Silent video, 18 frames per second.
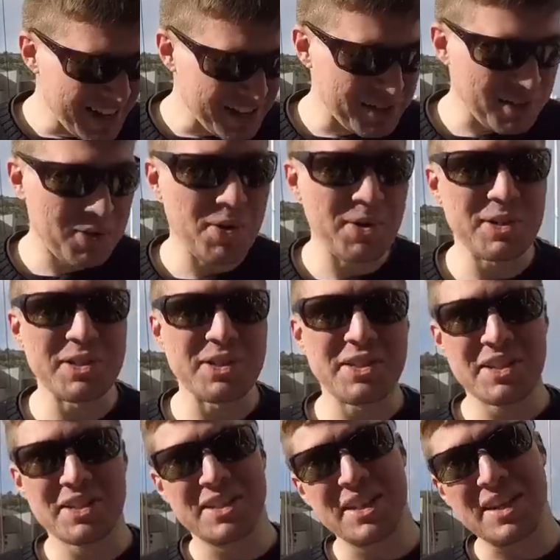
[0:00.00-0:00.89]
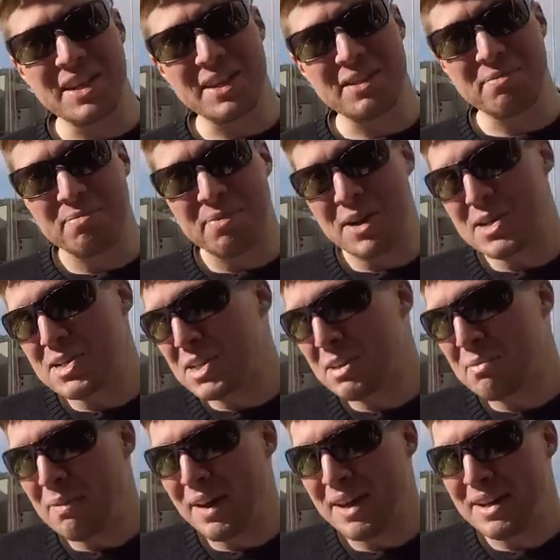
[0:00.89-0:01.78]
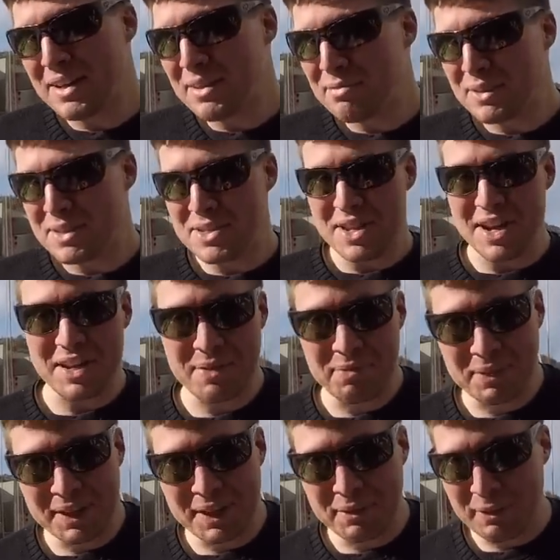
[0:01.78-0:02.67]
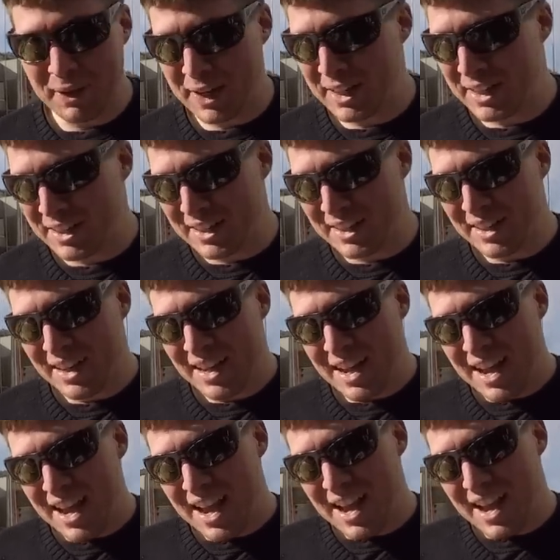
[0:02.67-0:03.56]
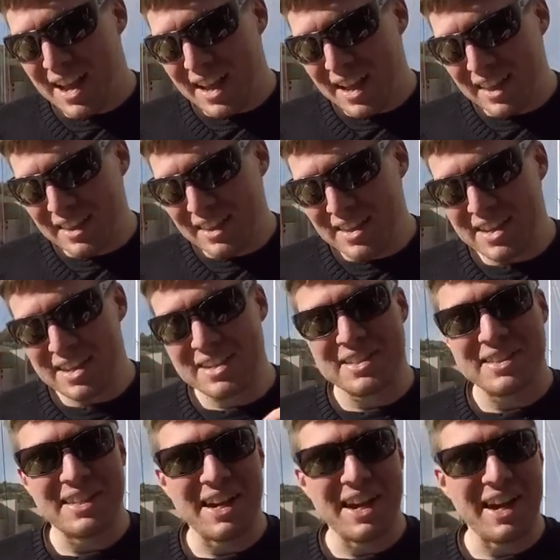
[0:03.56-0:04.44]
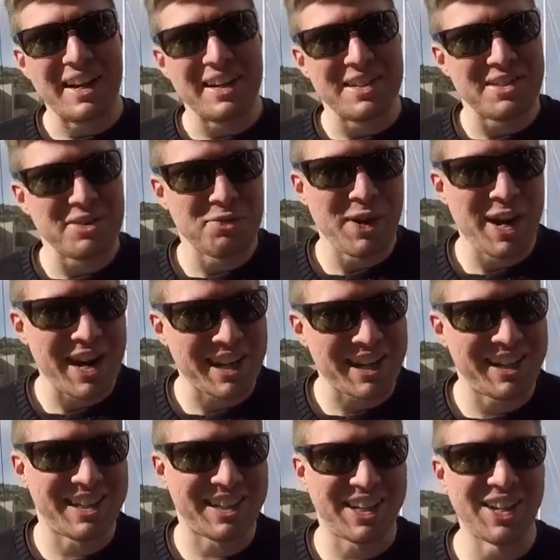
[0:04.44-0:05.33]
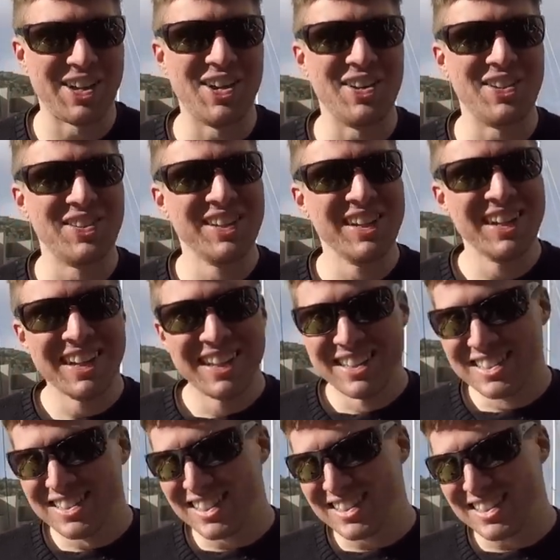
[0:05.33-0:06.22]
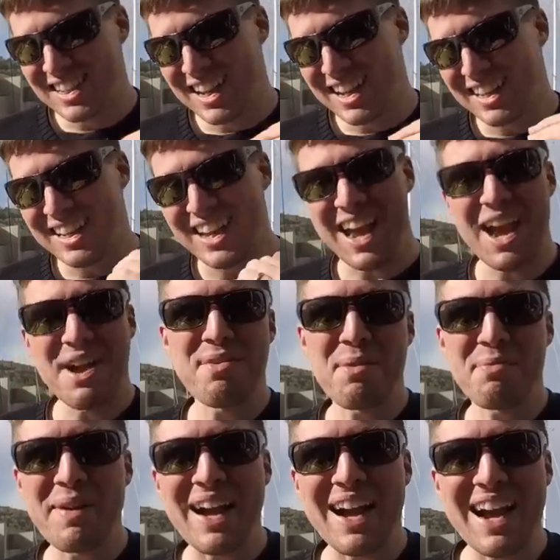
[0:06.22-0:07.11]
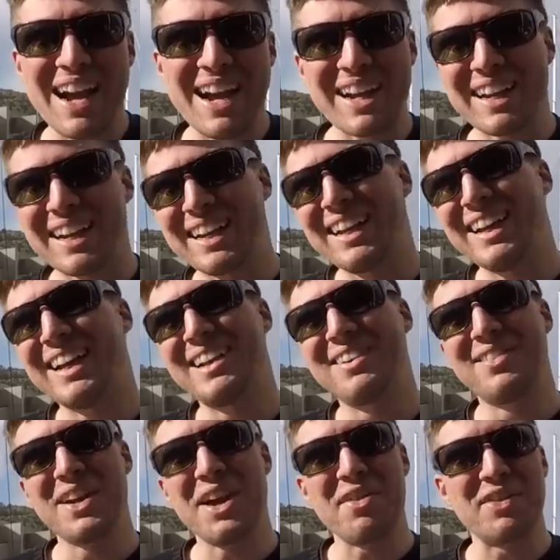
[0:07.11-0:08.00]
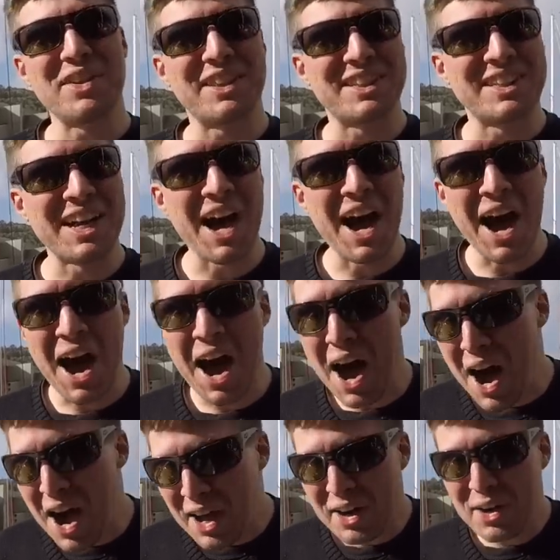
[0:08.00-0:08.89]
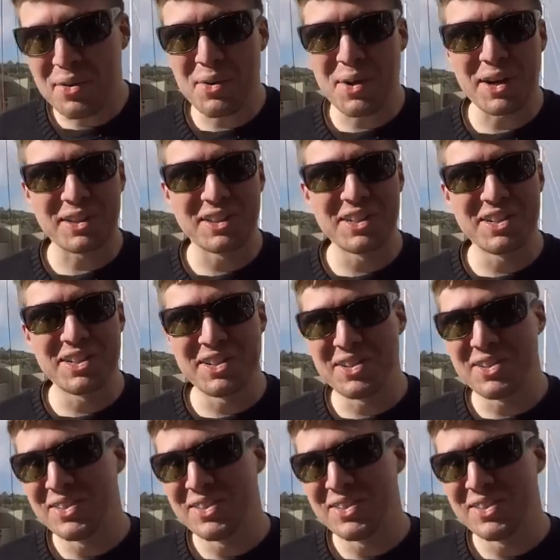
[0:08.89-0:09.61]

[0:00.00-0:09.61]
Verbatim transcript: gorgeous to see it partially painted, but it's not completely painted, and the inside is a wreck. So, so it's like, yay, we're back, and we have a ton of work to do.